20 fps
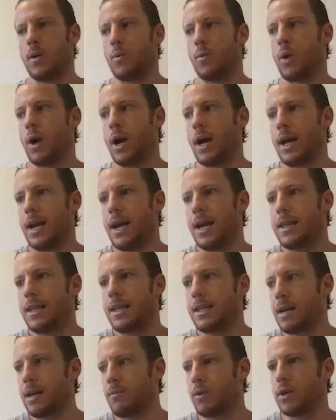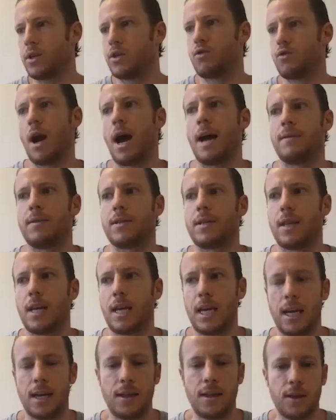and I think that really drives to the
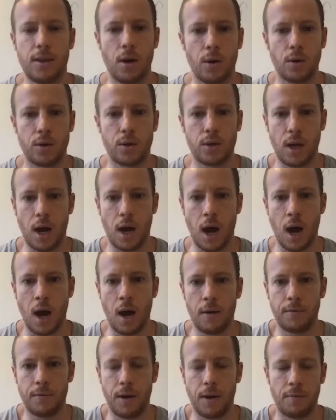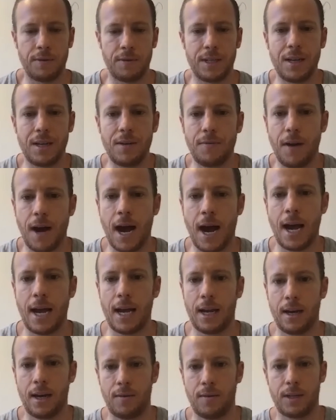ethos of DeFi
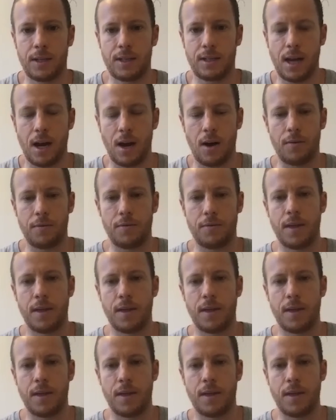in and of itself,